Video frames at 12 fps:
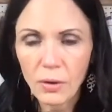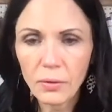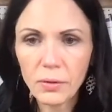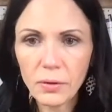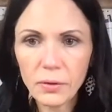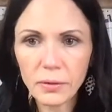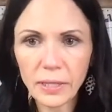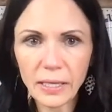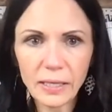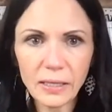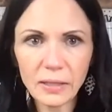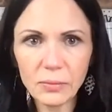Ooh,
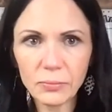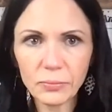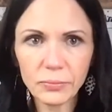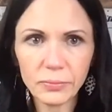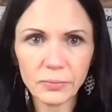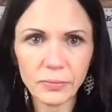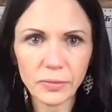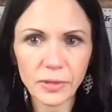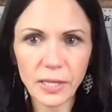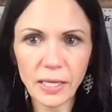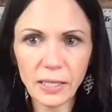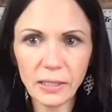Kim.
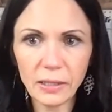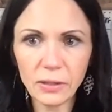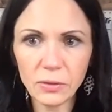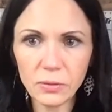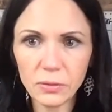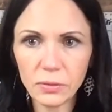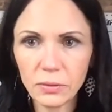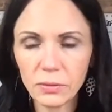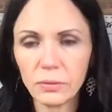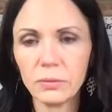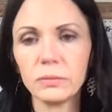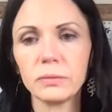Thank
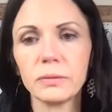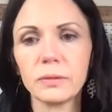you.